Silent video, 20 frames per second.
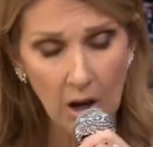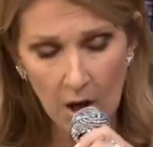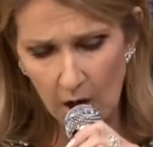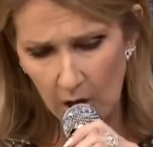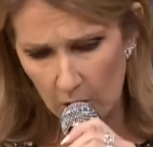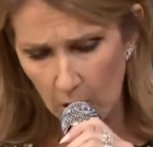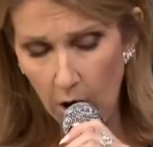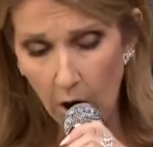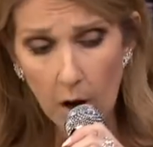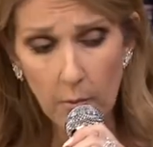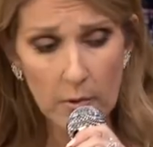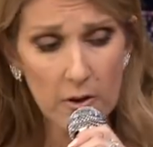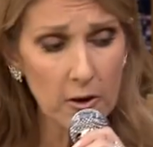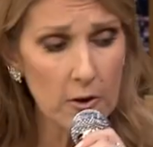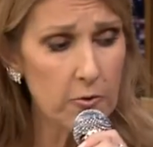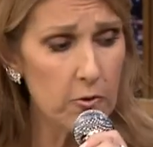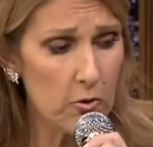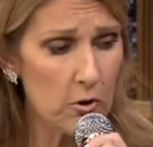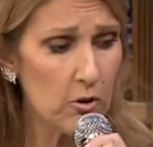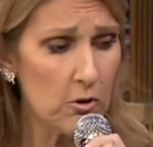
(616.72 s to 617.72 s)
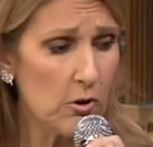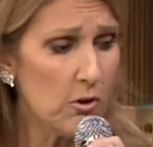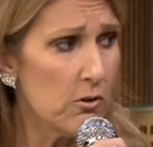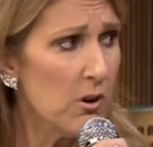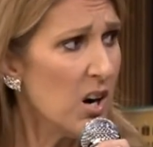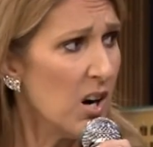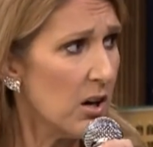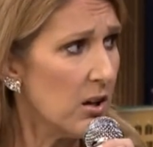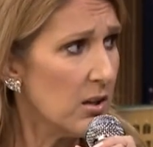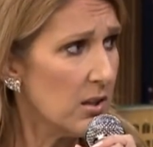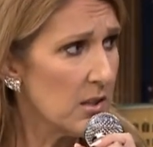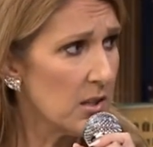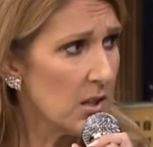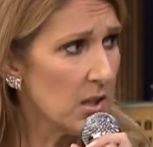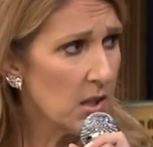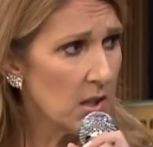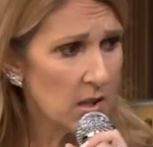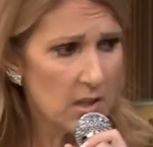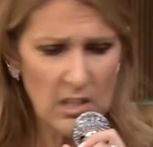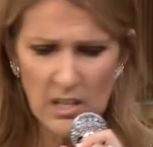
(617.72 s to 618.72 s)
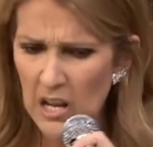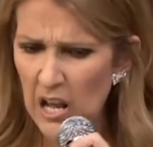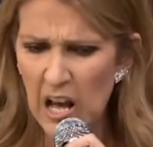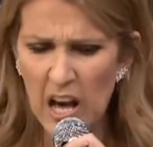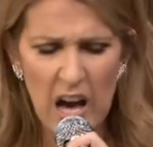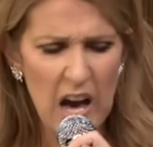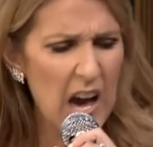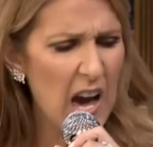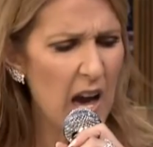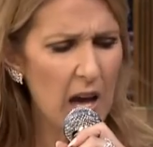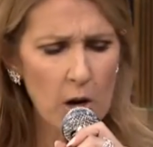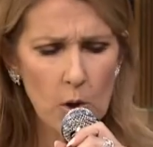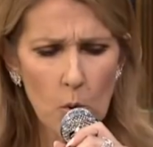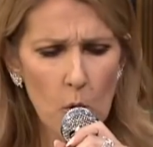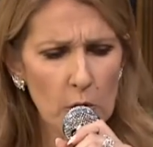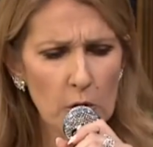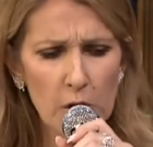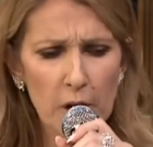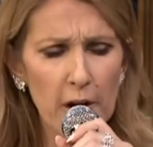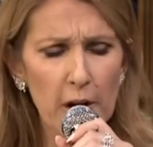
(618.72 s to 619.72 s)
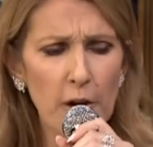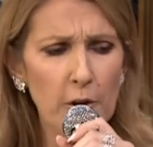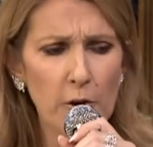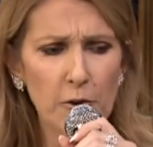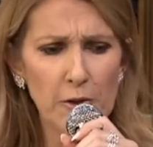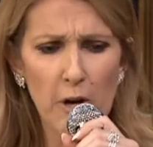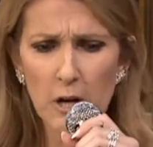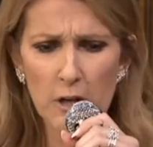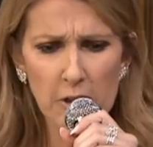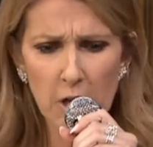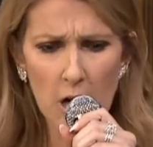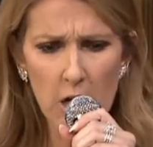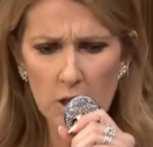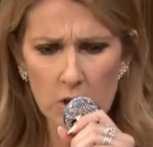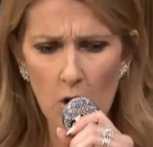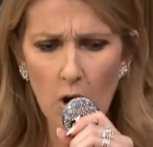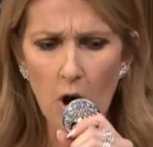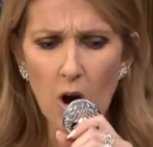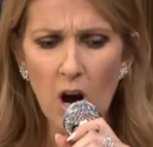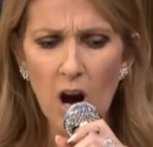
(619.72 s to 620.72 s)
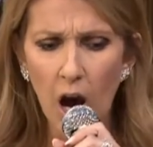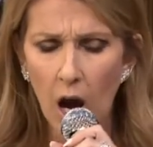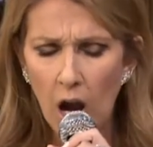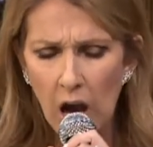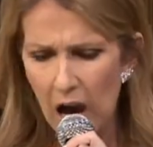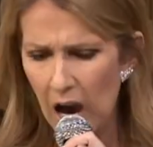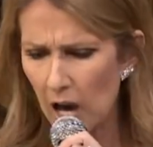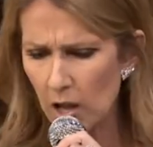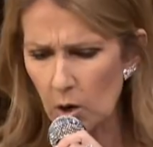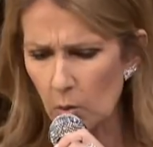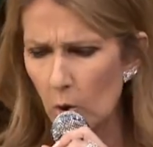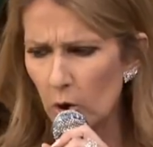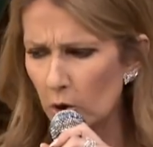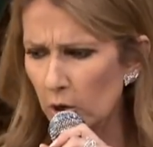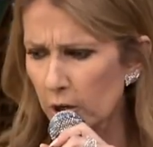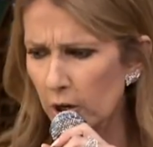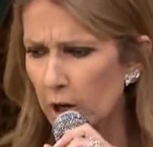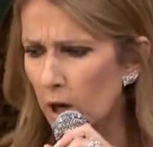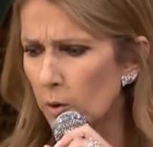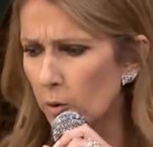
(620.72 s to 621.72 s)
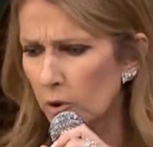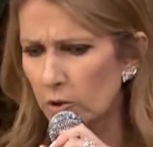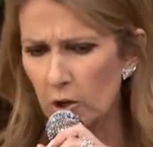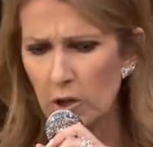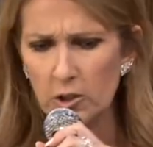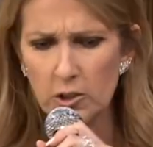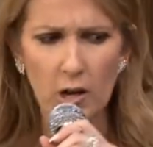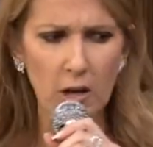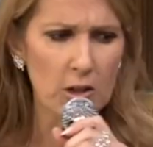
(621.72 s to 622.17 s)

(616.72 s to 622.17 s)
Any excuse for Celine to sing is welcome, but no other moment serves as a better showcase for the